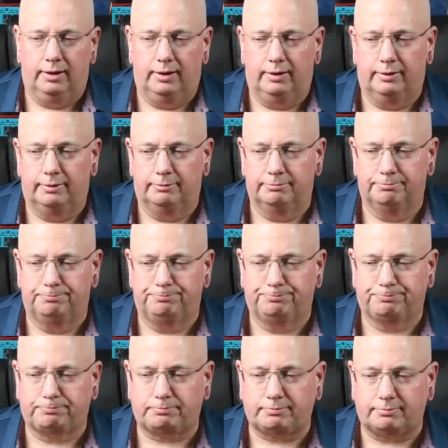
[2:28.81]
Um,
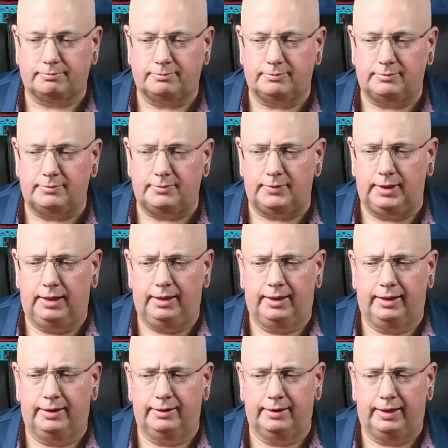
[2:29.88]

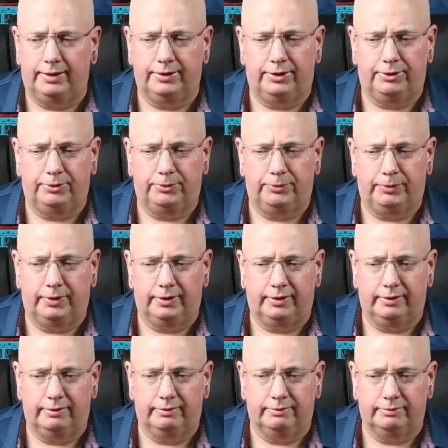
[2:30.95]
and I know
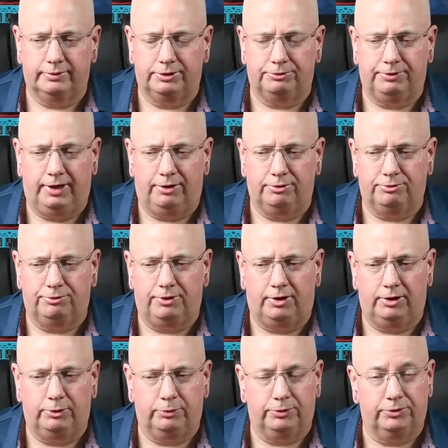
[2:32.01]
uh, devout
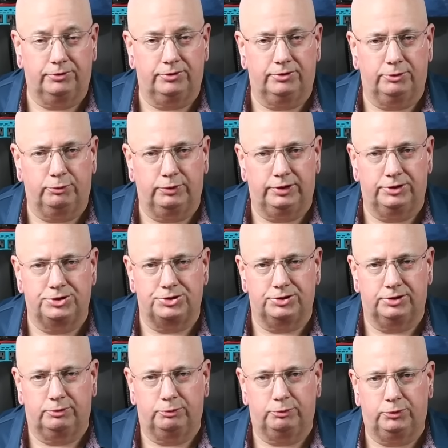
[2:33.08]
followers of the
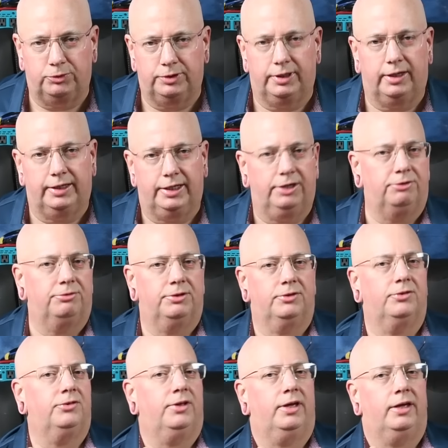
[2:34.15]
religion will not even
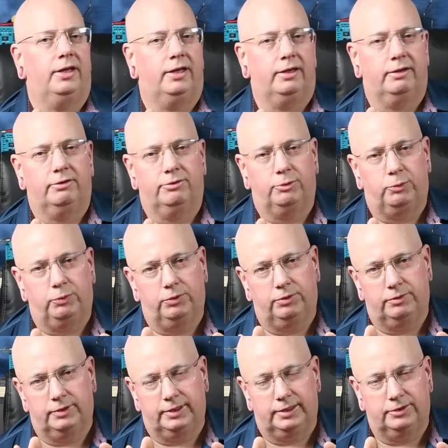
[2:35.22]
say the
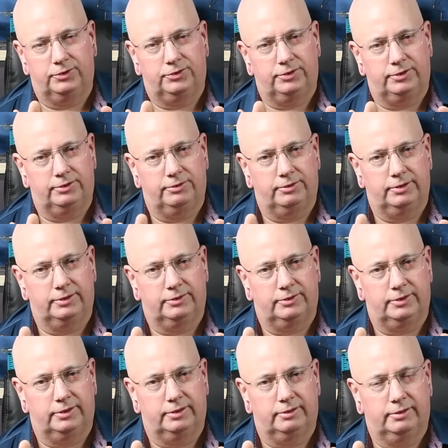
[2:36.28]
word. They consider it
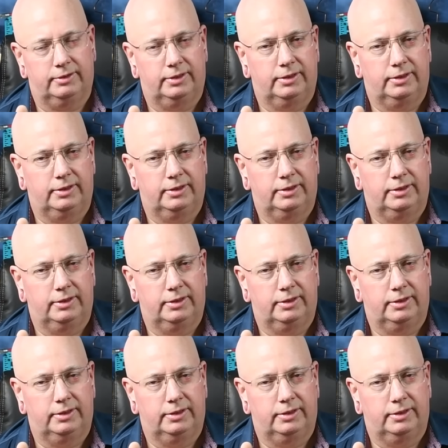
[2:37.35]
uh,